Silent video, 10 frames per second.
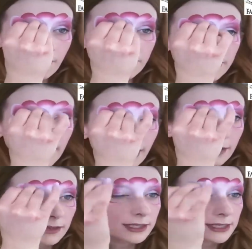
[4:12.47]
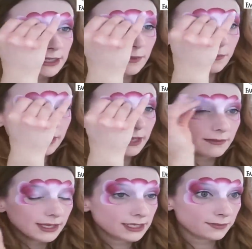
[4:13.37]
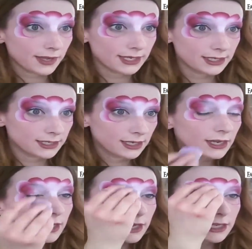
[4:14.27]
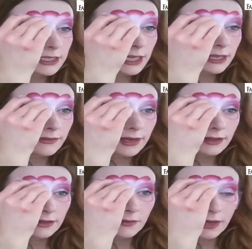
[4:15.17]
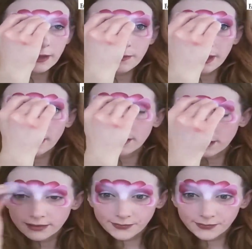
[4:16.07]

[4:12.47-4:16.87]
up and down, stippling my sponge to even out the white paint.